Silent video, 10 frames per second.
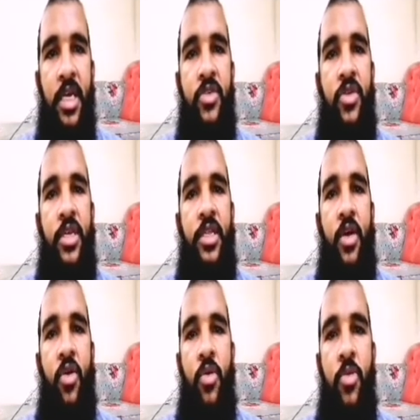Actually, they are
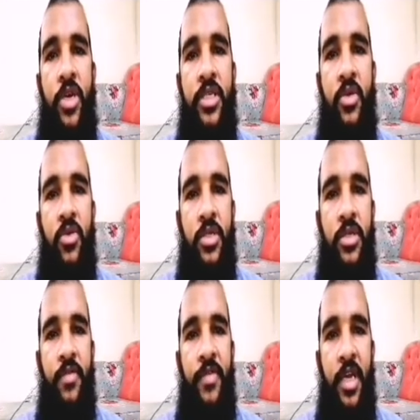commonest causes
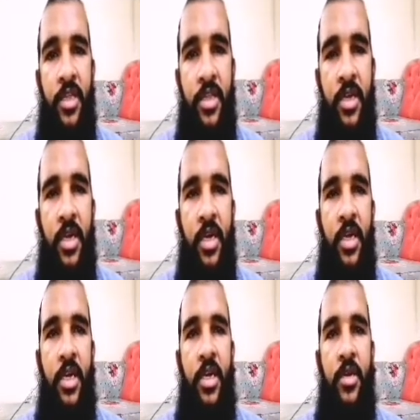of death
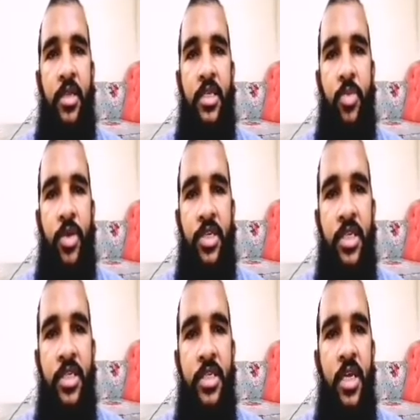in these
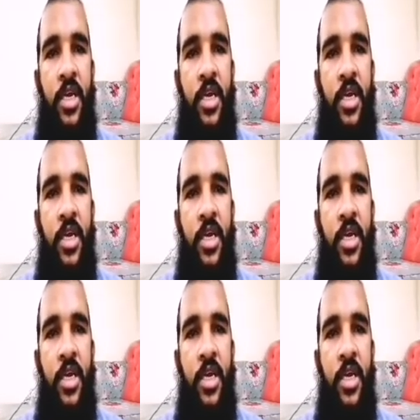patients.